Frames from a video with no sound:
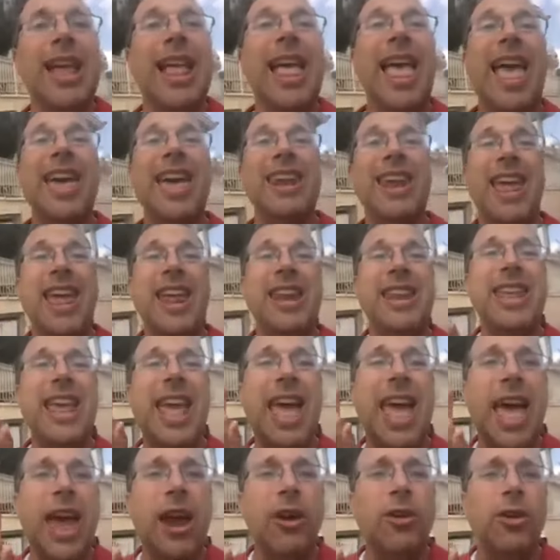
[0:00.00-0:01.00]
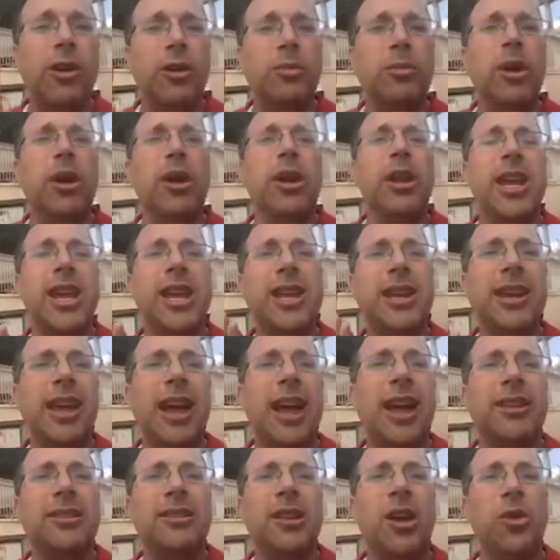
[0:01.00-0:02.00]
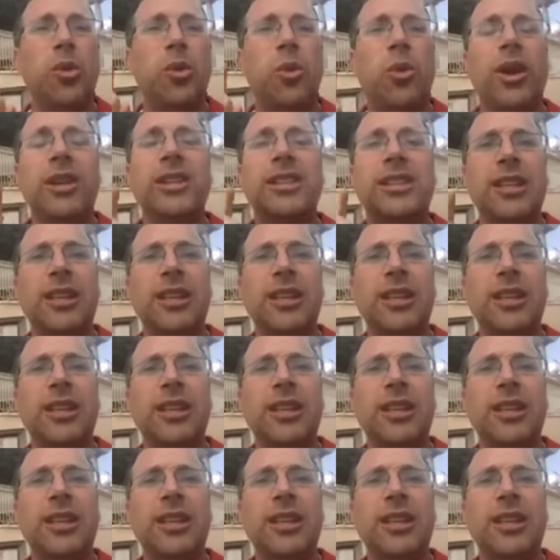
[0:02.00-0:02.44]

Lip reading: and any Arab in Gaza who wants